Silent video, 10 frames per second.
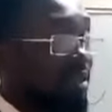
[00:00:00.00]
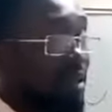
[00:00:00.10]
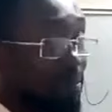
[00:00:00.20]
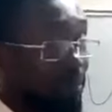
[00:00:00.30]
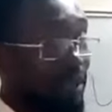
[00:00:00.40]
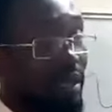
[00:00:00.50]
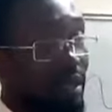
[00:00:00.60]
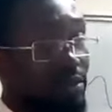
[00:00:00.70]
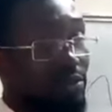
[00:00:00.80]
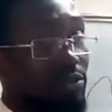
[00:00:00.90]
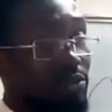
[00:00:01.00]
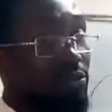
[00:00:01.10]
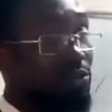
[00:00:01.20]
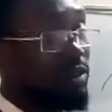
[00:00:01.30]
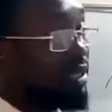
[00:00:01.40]
that play out, you
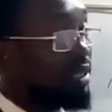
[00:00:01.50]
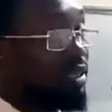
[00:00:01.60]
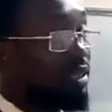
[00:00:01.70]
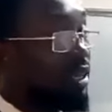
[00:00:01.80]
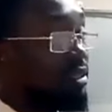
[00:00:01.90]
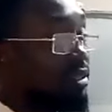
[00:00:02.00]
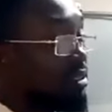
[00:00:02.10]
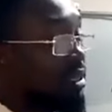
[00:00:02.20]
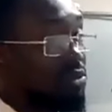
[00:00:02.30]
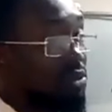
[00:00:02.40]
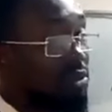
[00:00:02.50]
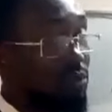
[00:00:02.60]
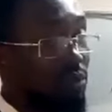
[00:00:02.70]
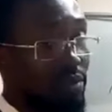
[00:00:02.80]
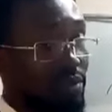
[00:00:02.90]
know that technical analysis actually
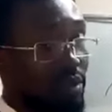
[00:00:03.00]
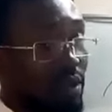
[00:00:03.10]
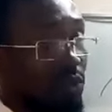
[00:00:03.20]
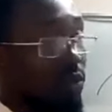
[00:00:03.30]
works.